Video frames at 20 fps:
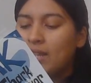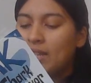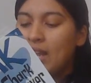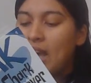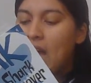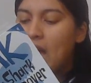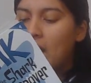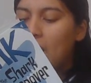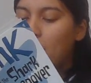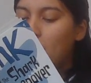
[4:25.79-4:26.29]

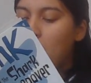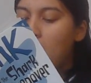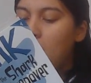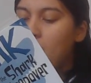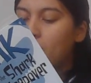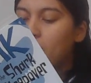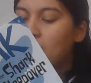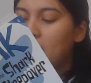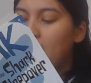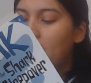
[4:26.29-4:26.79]
Dad and
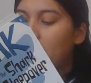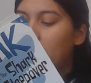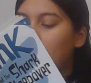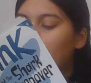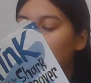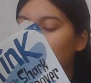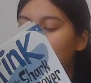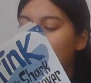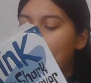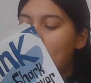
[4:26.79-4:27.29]
Mom
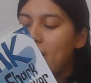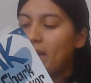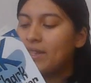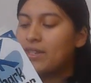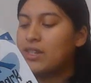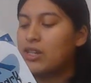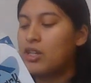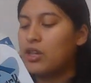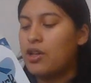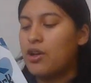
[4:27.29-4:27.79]
said goodbye
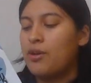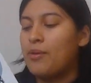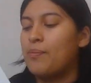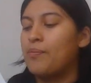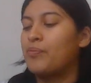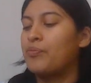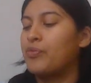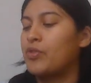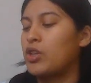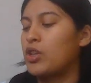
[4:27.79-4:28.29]
to
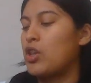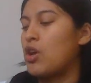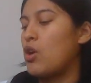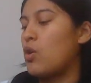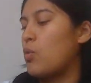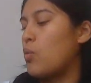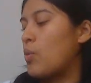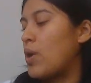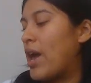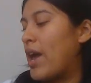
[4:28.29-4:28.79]
Chloe.
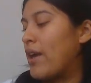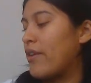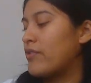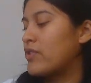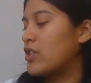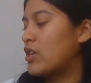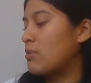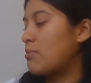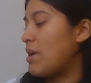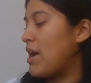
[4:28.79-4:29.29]
Chloe
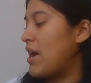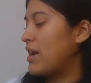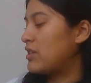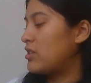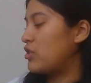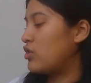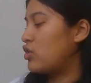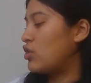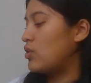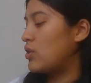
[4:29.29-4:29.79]
waved goodbye
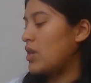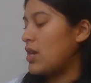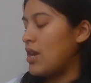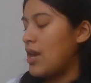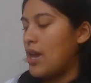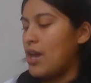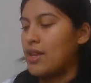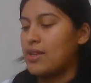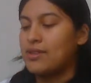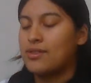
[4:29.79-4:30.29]
to
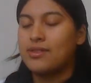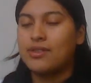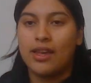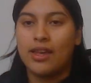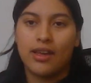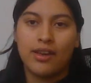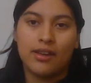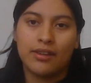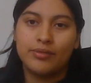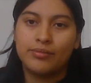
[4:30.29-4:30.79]
Judy and
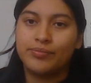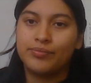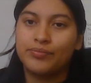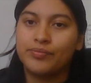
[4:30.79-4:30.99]
Stink.